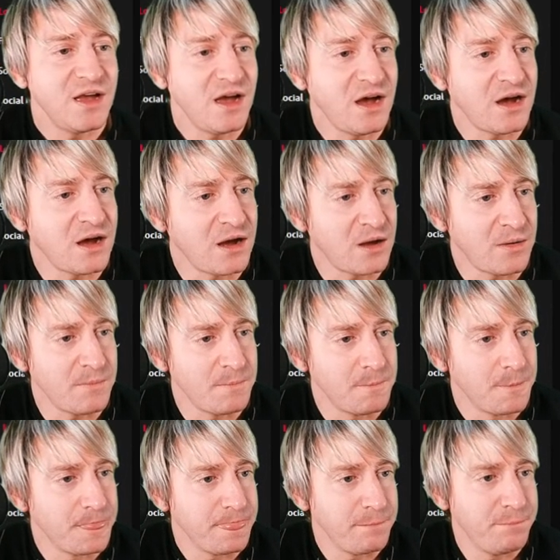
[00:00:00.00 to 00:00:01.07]

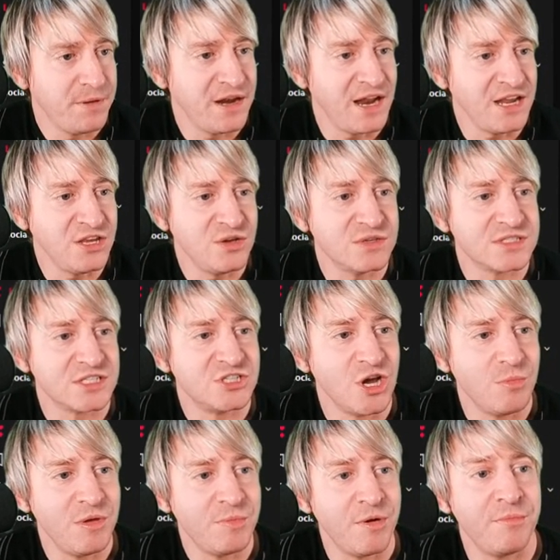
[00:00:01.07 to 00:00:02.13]
Um, but I use
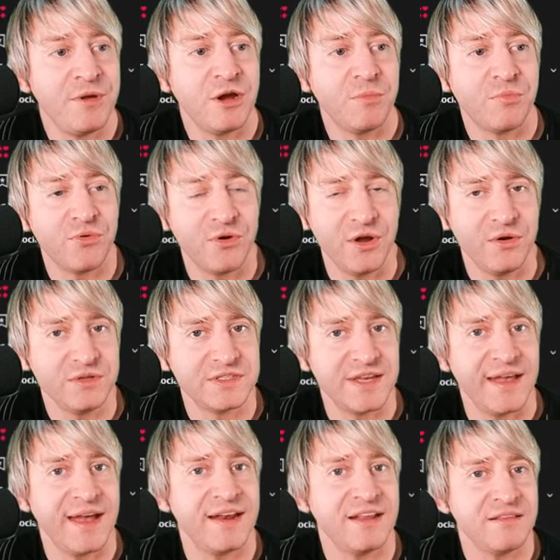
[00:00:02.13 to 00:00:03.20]
Adobe Premiere Pro
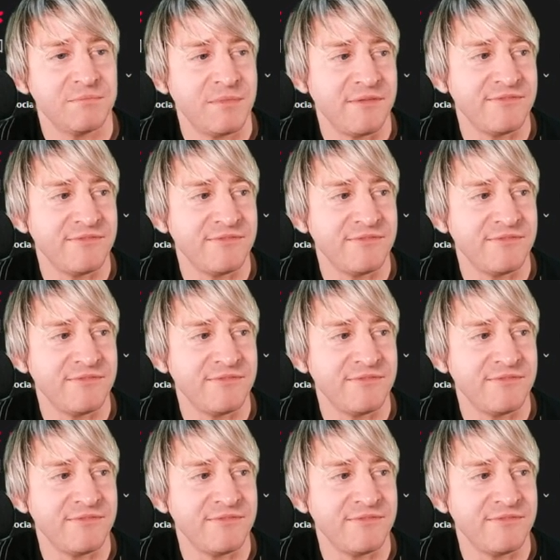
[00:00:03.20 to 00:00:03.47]
to edit my